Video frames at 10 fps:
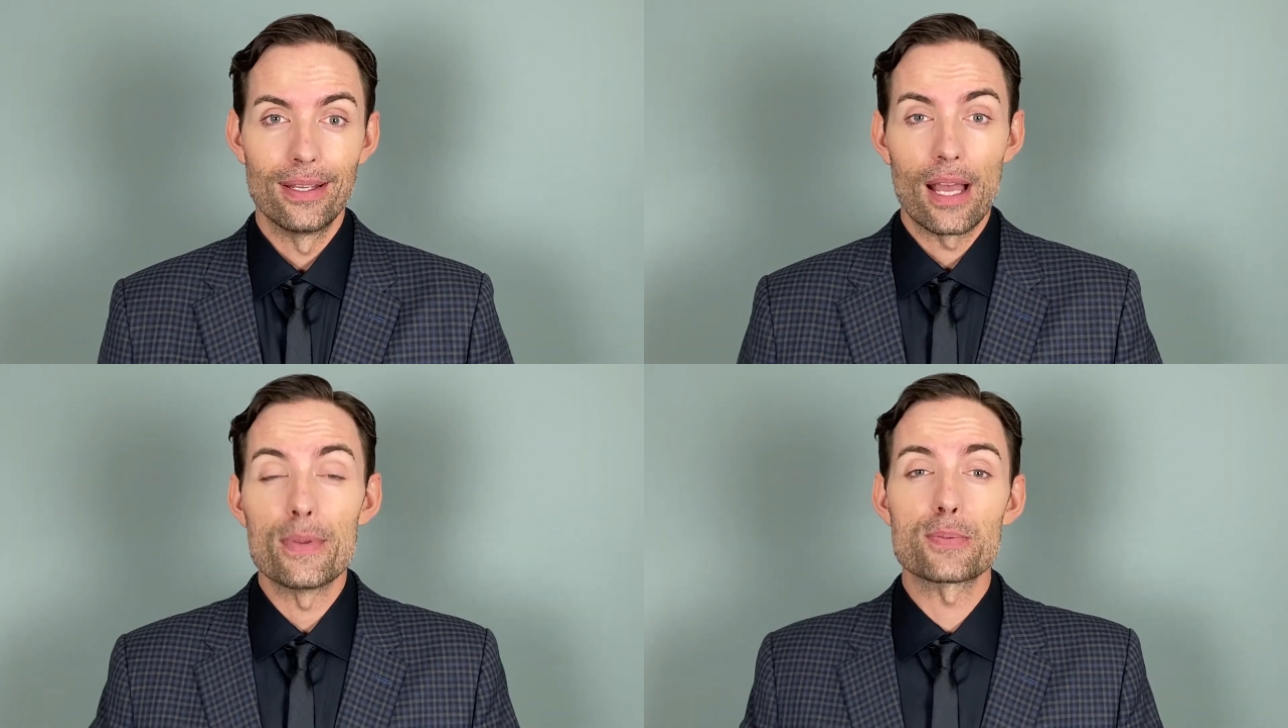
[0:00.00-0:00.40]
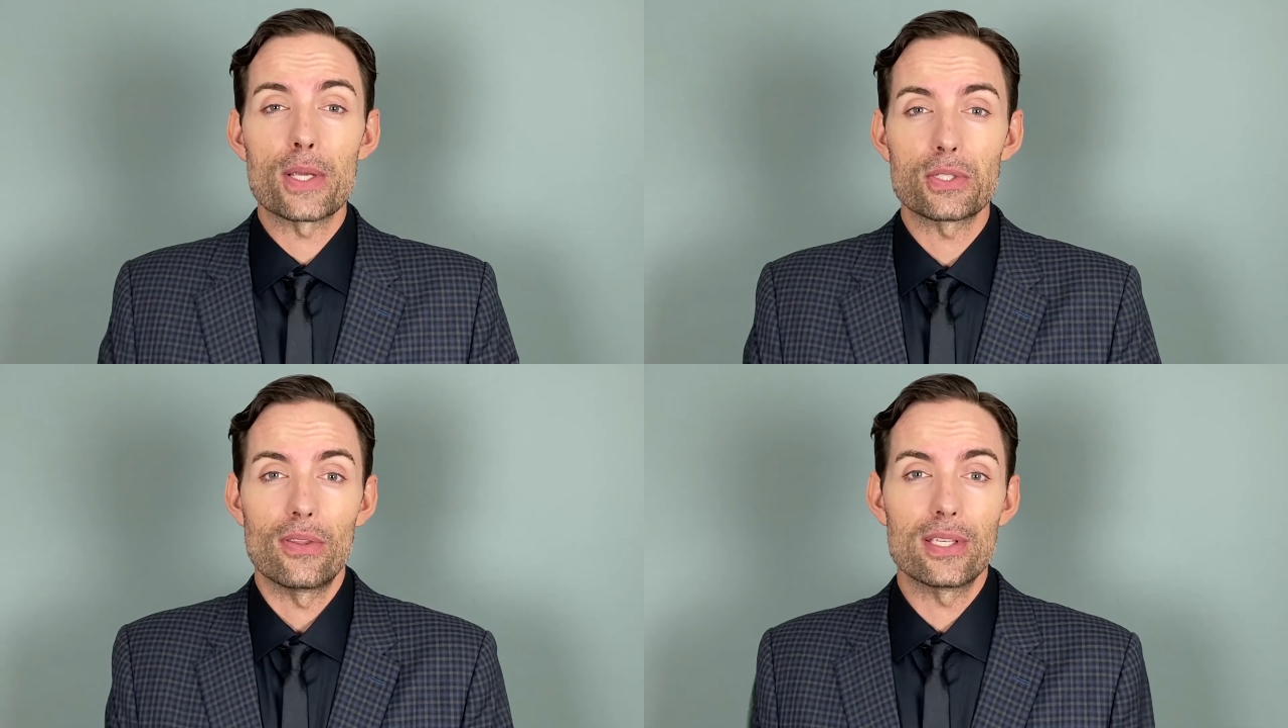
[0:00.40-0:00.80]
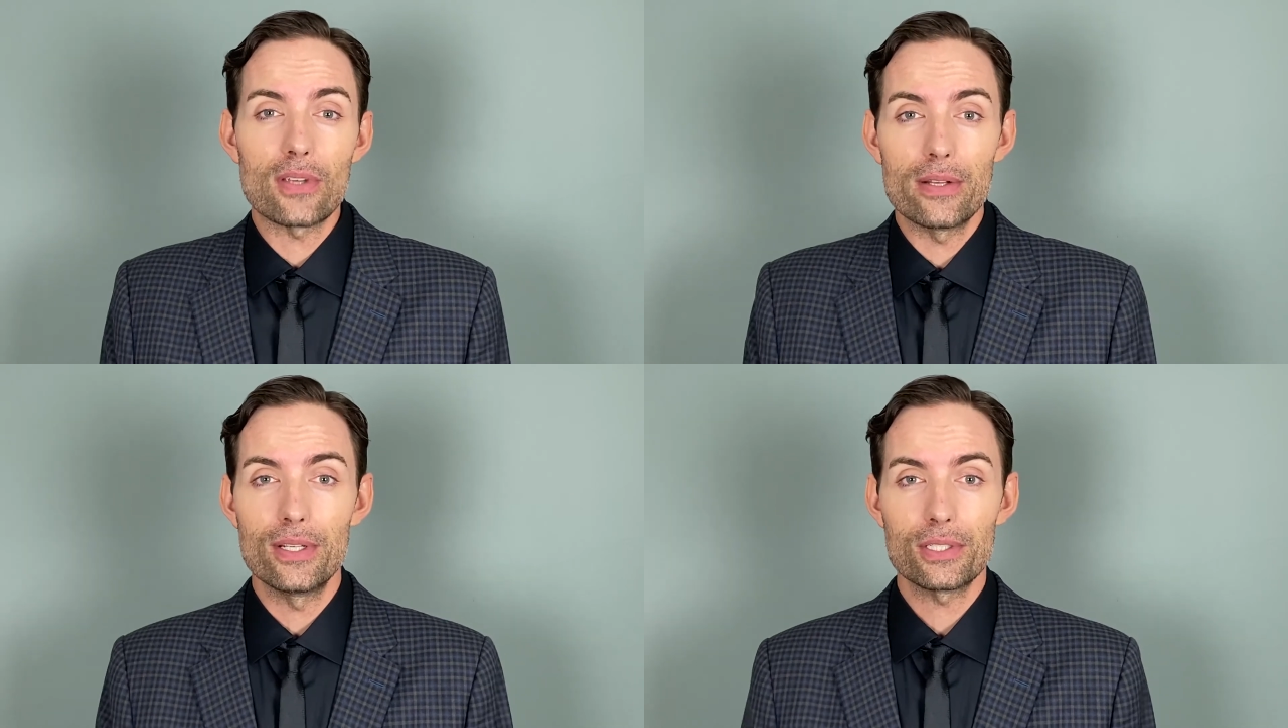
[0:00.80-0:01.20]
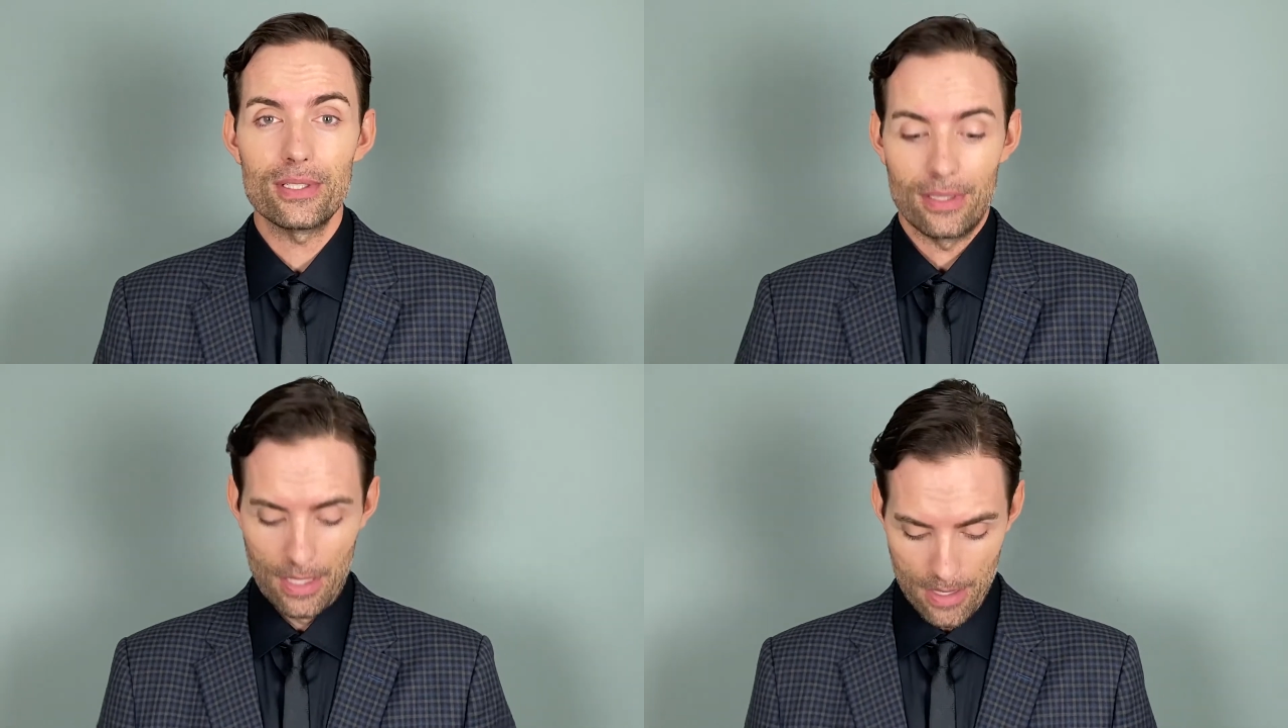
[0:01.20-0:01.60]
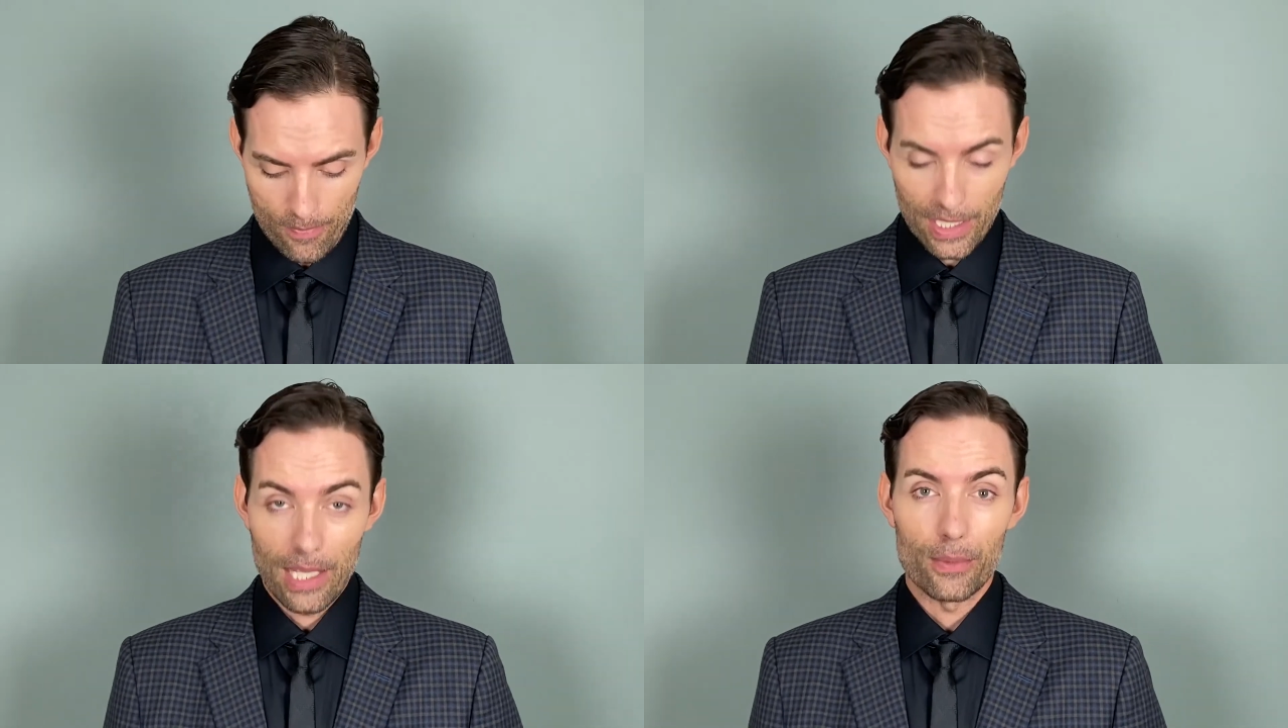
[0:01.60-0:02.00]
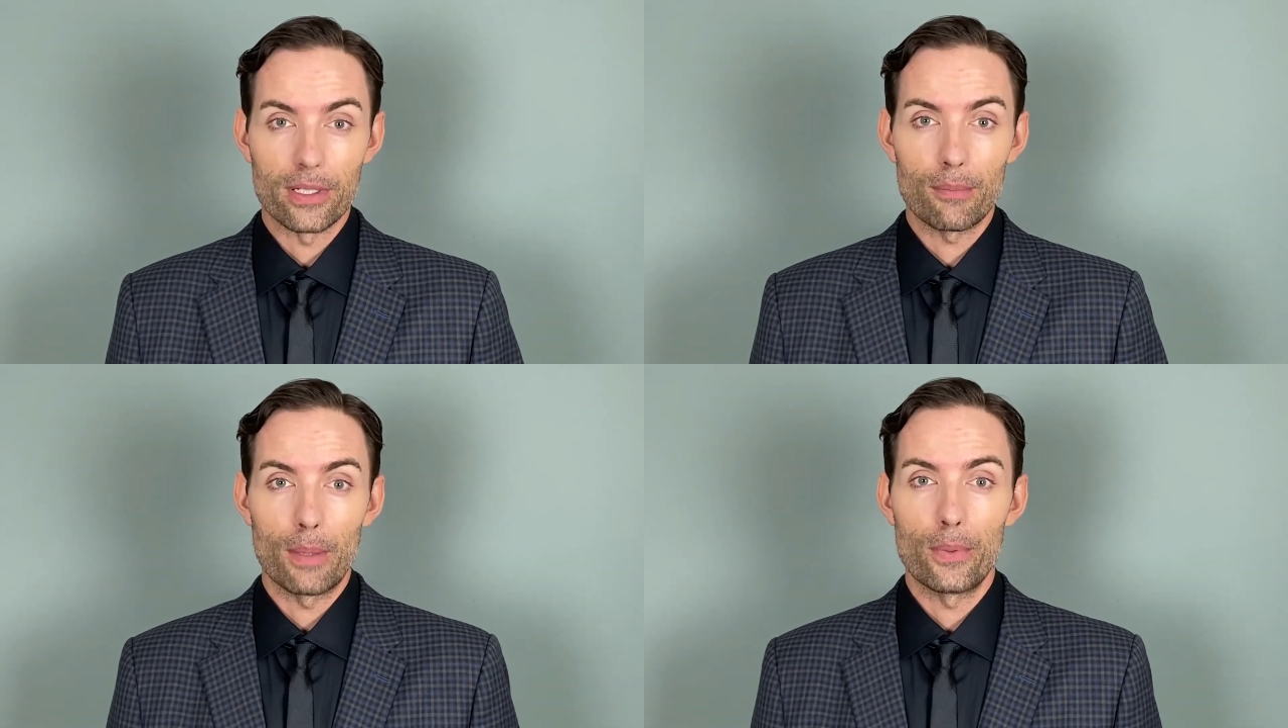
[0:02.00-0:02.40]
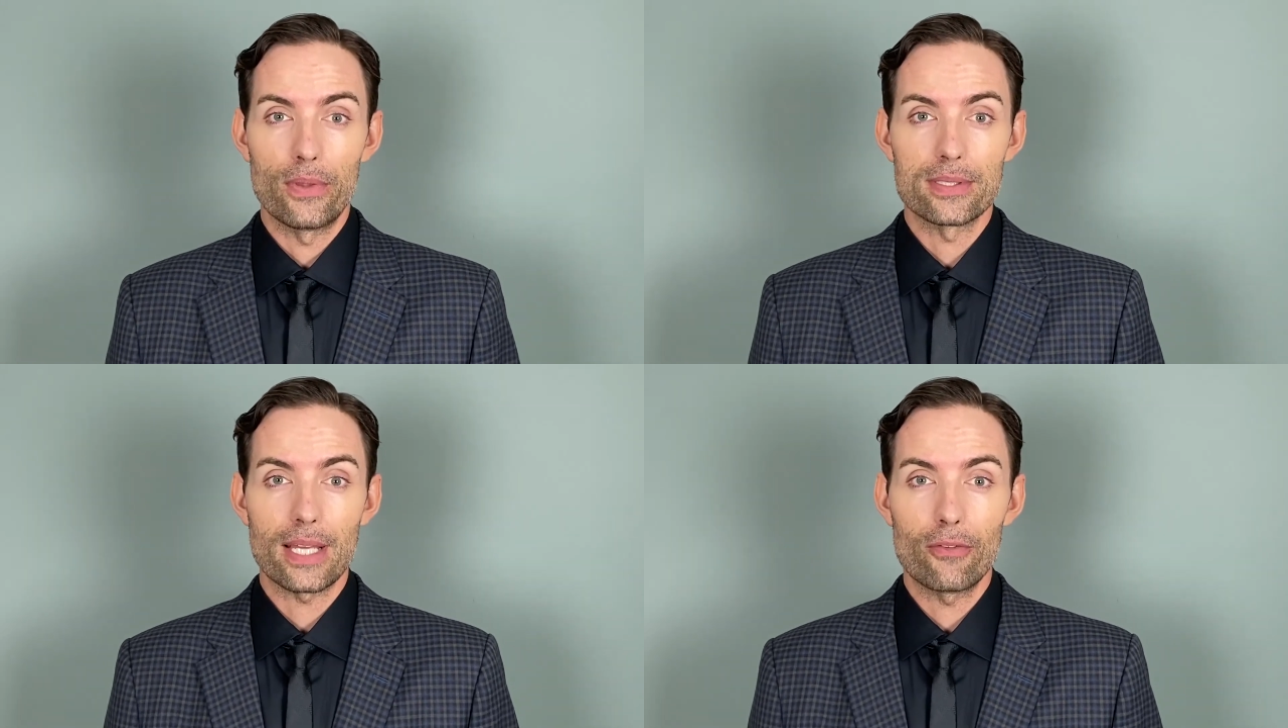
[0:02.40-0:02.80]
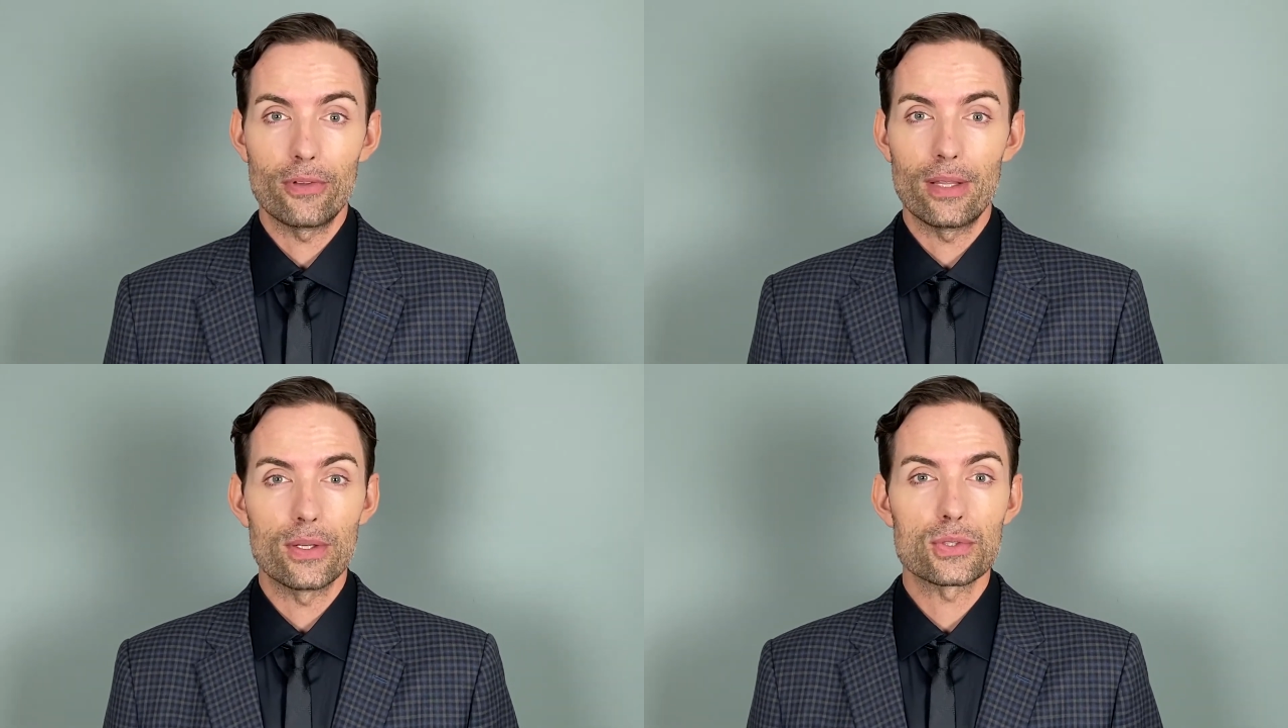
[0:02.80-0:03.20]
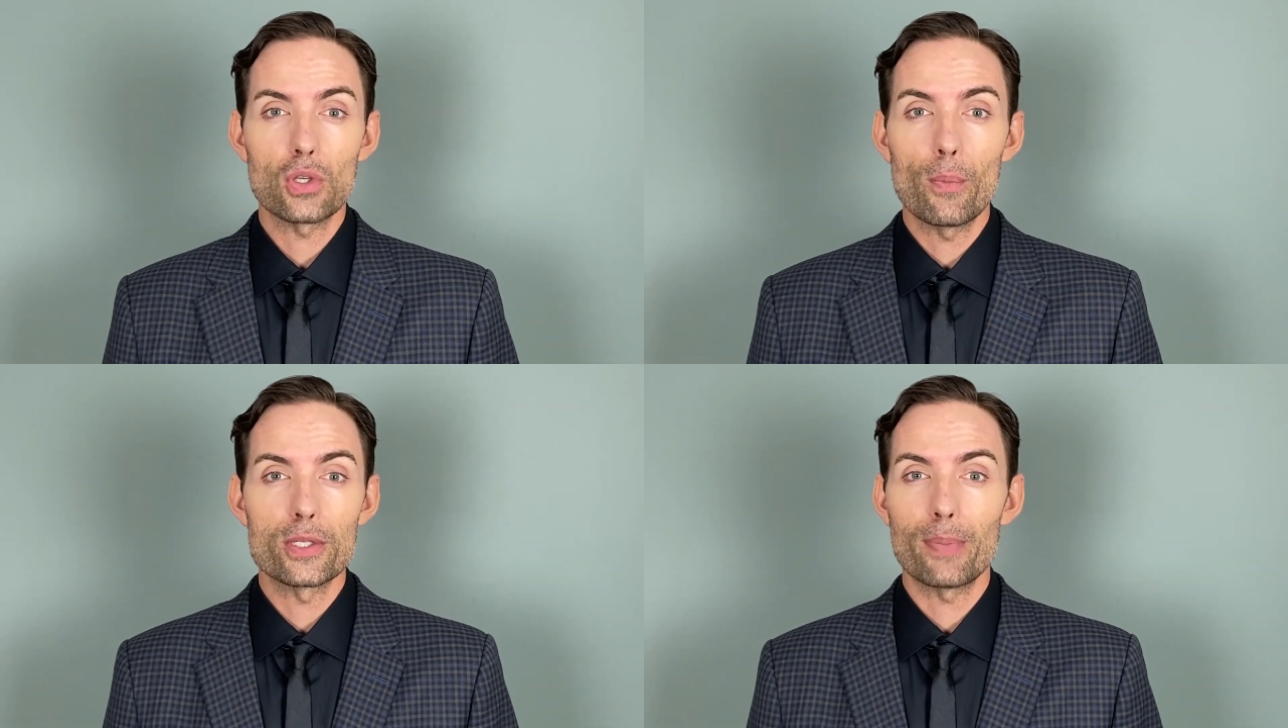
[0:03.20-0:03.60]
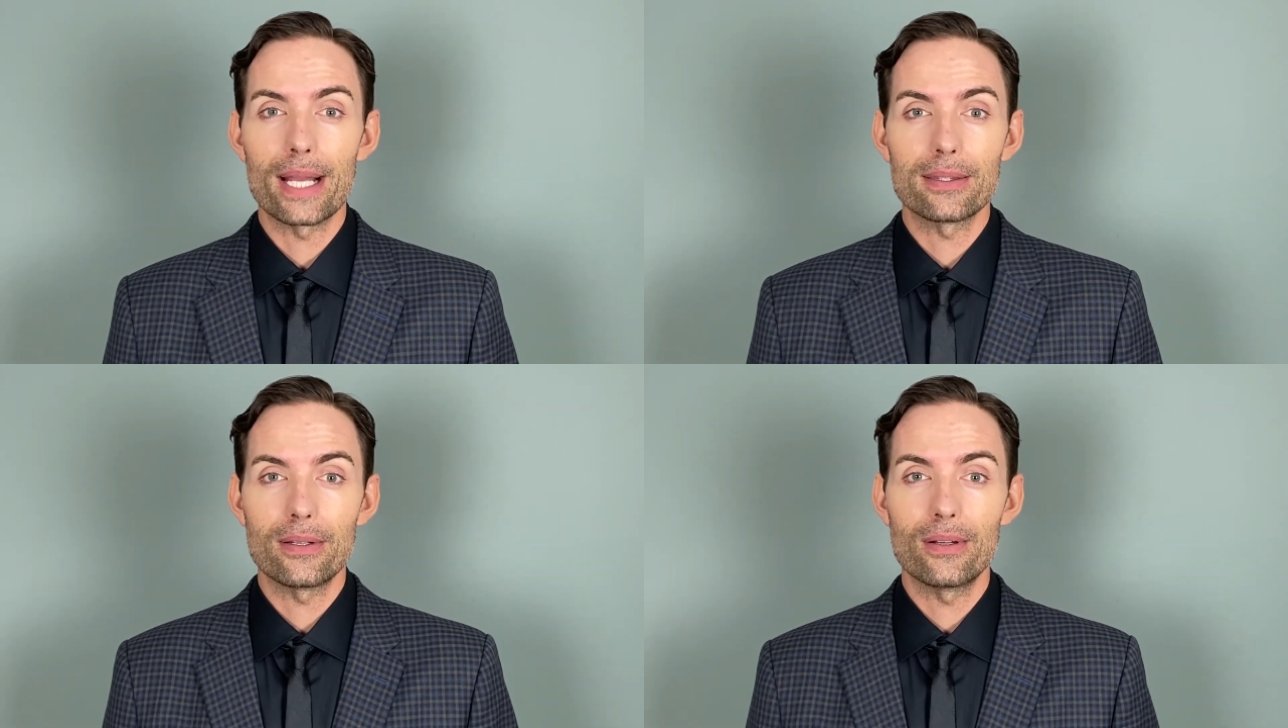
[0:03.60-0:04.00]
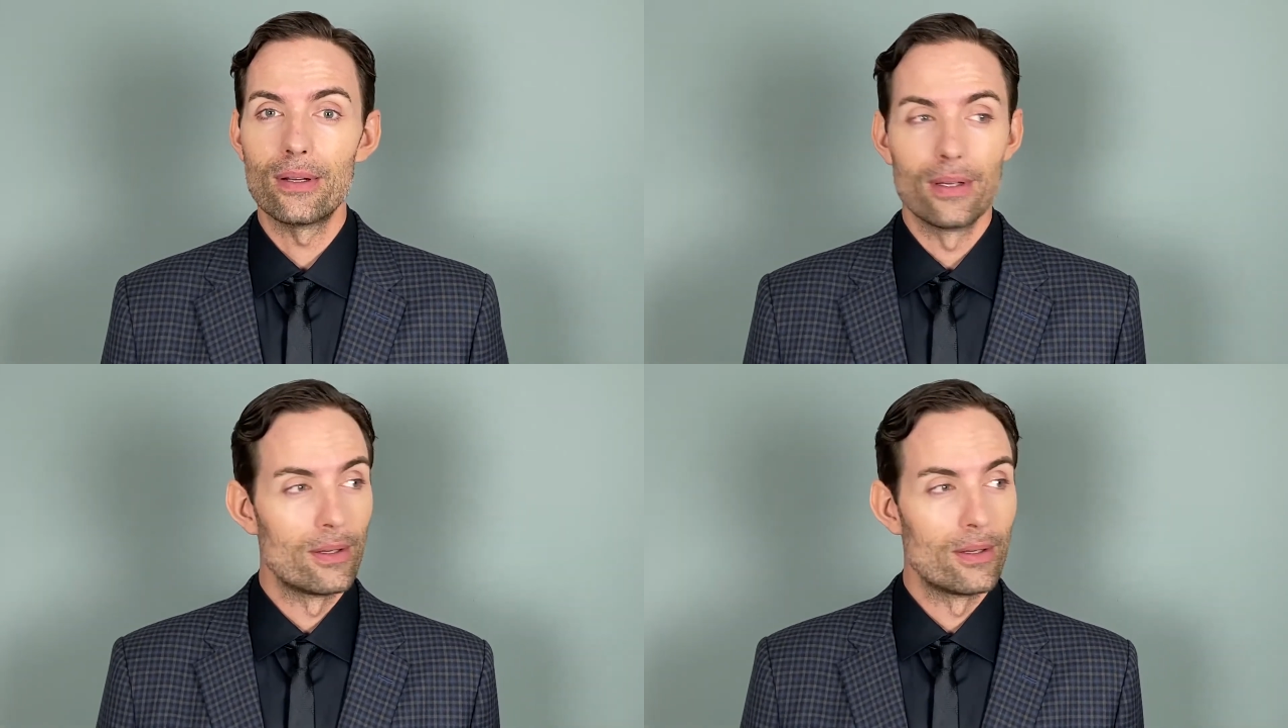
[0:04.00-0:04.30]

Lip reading: I mean, especially this audition, being able to come up with this outfit. There's so much back there.